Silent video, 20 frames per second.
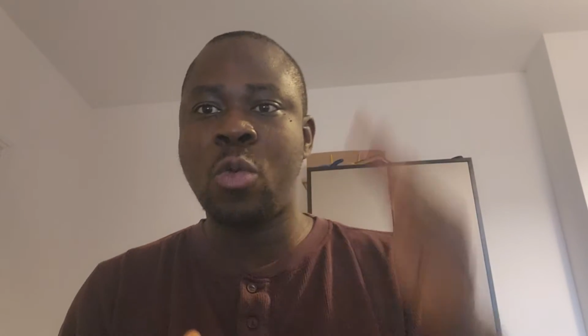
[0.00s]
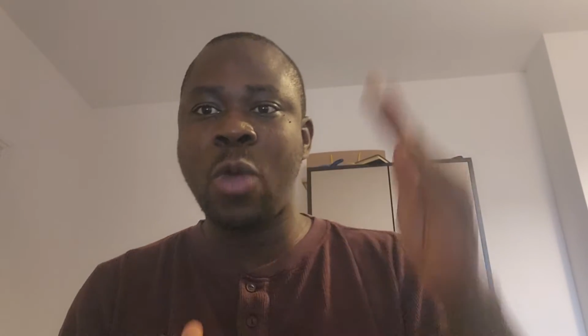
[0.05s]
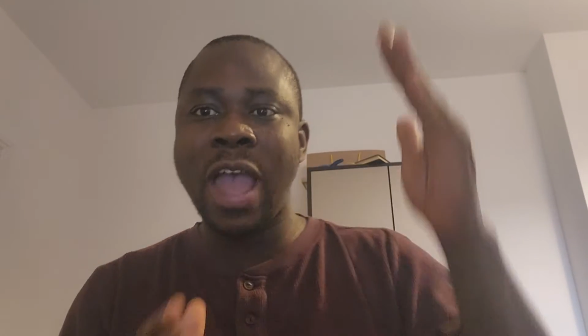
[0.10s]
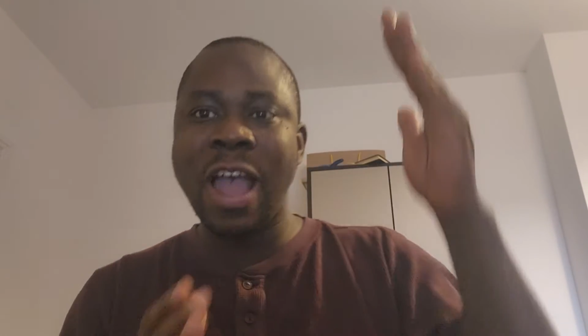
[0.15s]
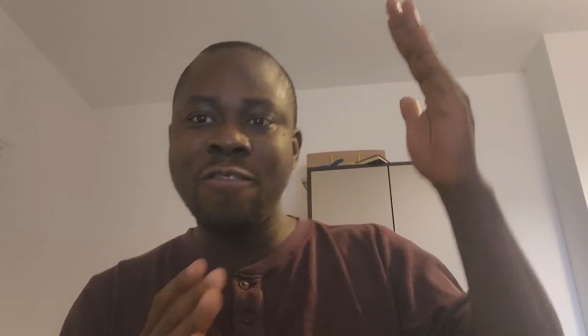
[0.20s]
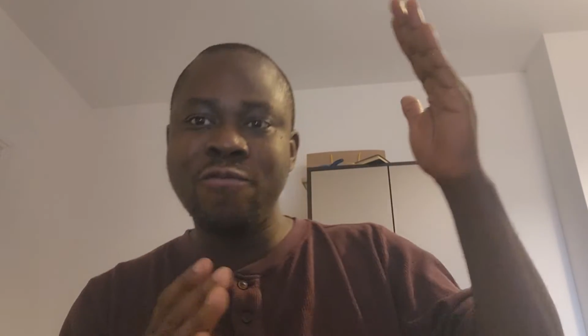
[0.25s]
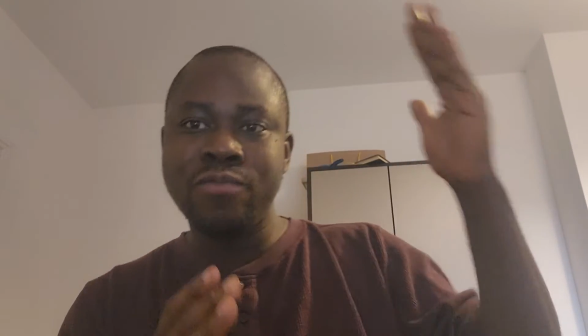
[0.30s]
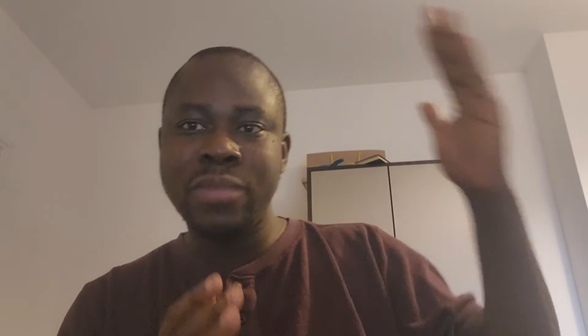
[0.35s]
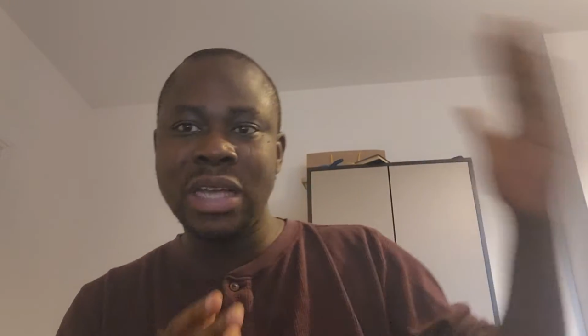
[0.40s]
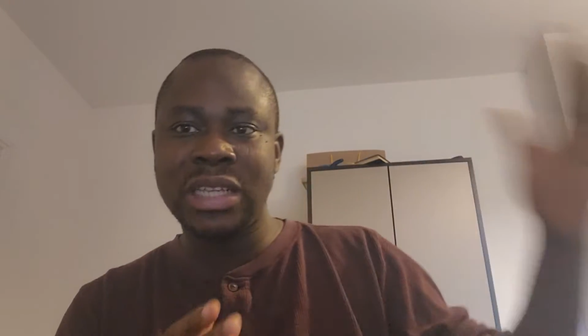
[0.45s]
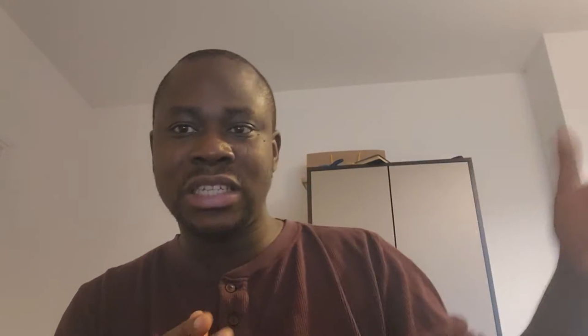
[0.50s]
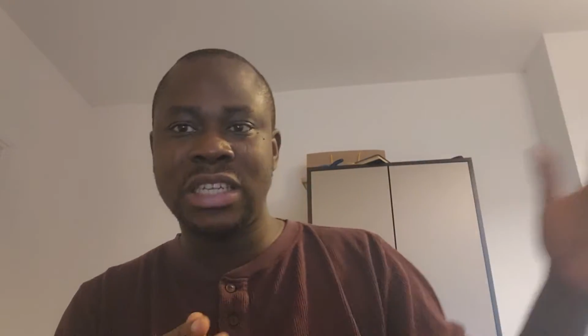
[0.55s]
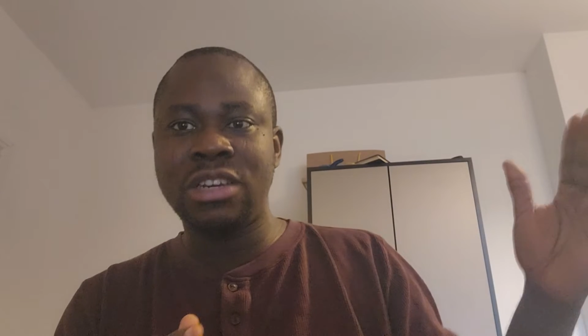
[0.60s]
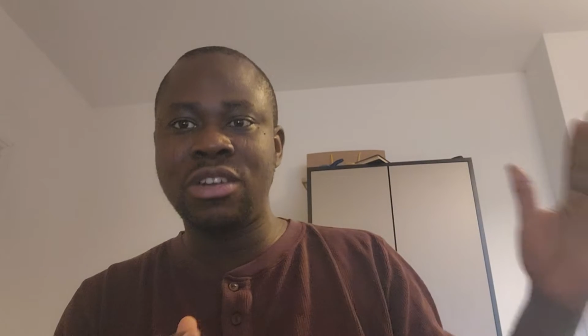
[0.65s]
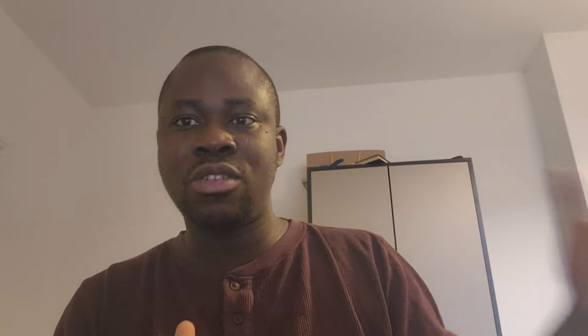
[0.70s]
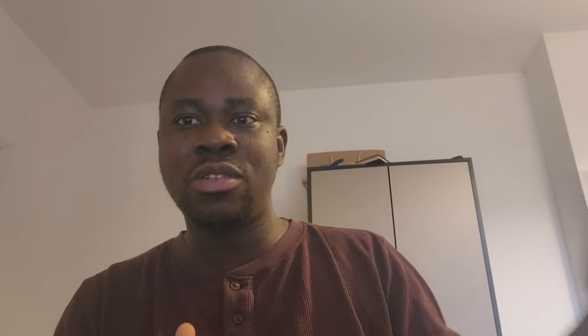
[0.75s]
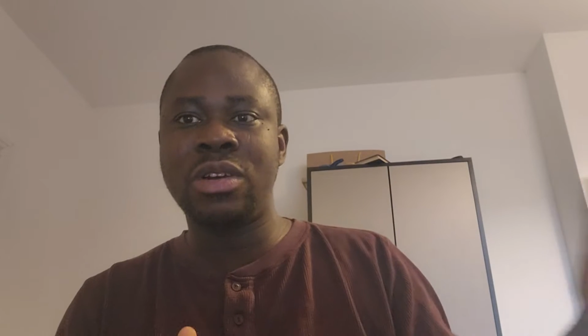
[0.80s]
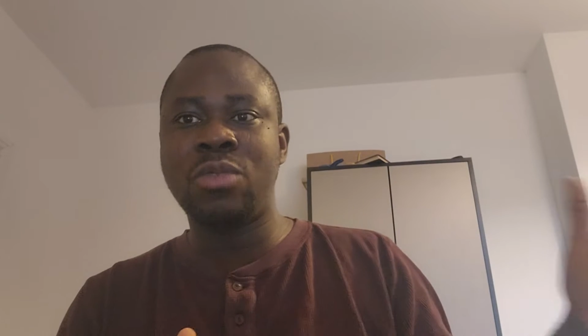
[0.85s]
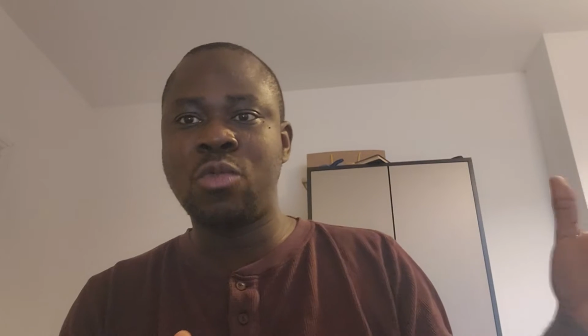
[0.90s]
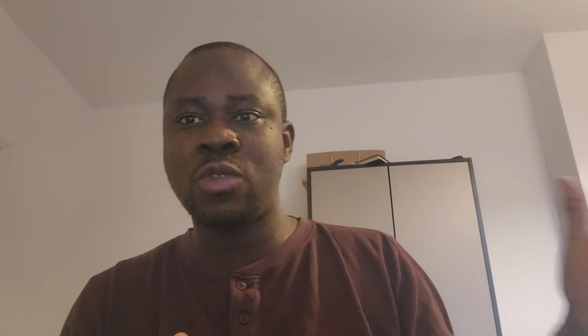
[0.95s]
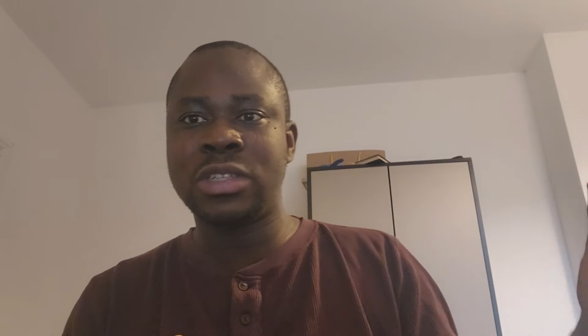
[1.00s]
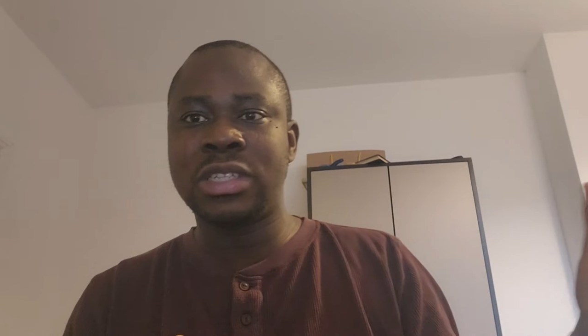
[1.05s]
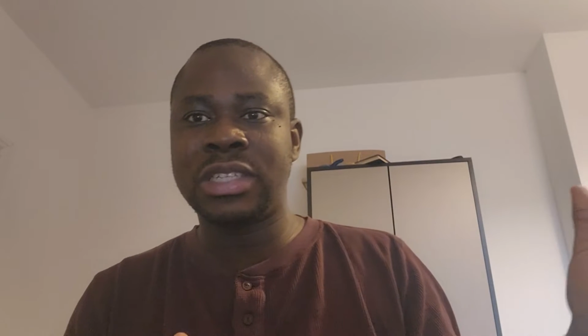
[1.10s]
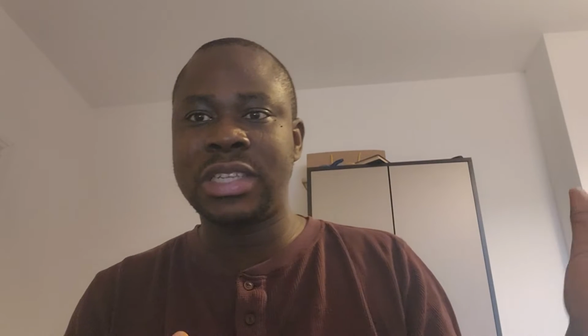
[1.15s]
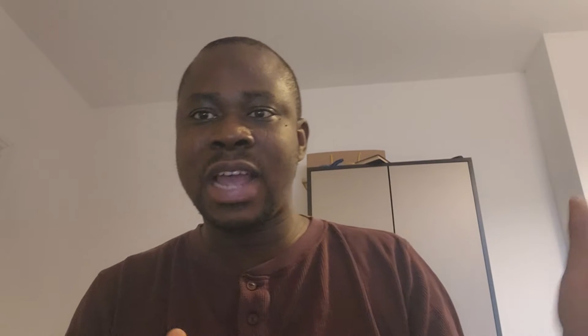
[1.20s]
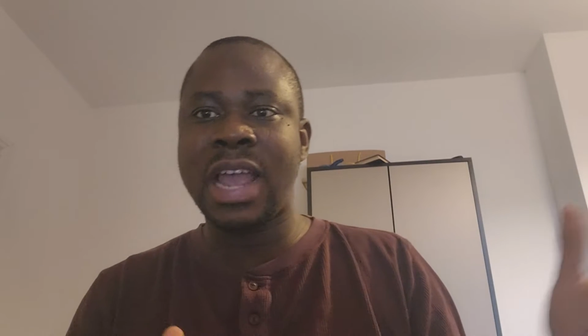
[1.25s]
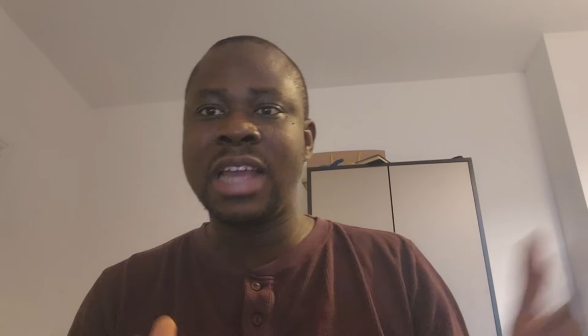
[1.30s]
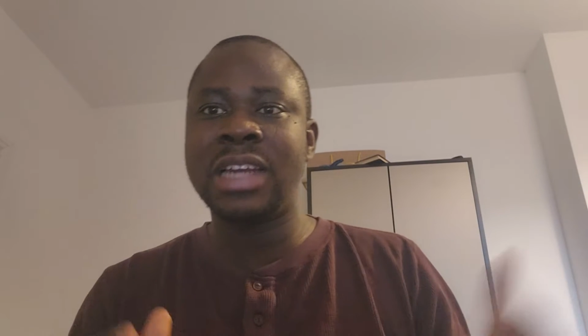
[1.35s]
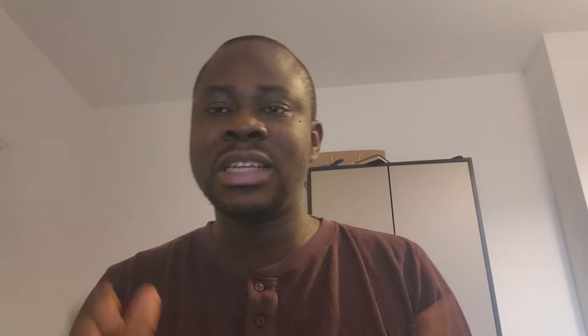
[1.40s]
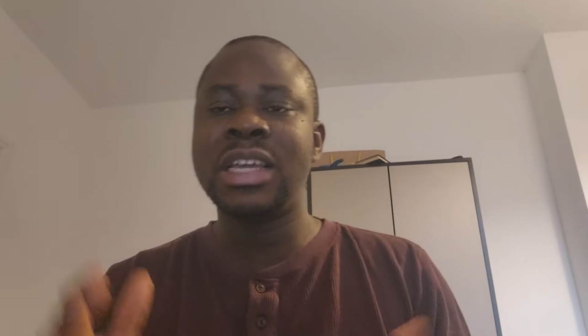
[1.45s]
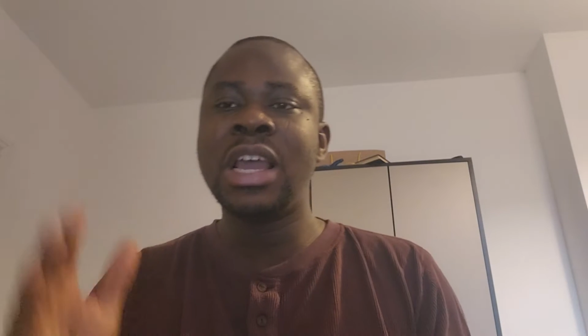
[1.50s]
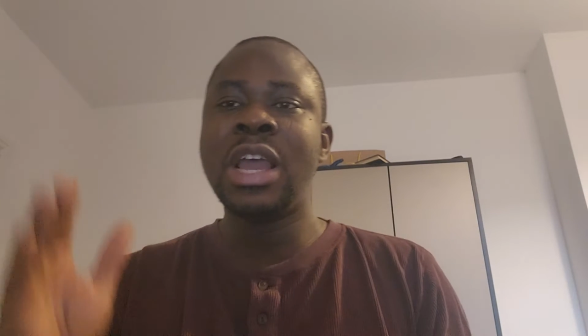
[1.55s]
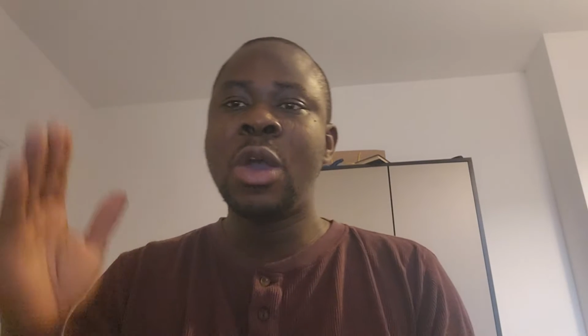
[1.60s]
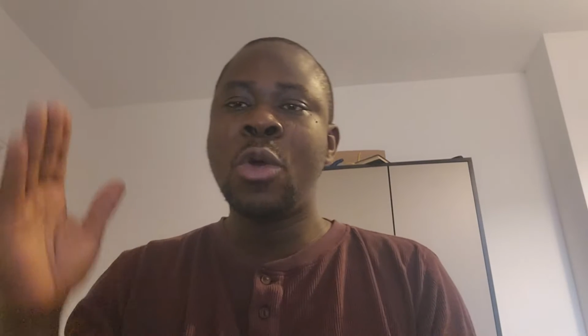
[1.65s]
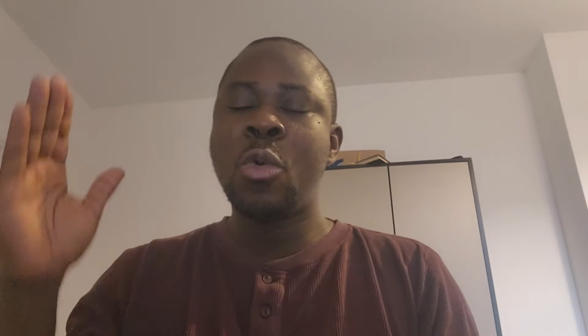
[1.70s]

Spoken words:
we have methane on one side,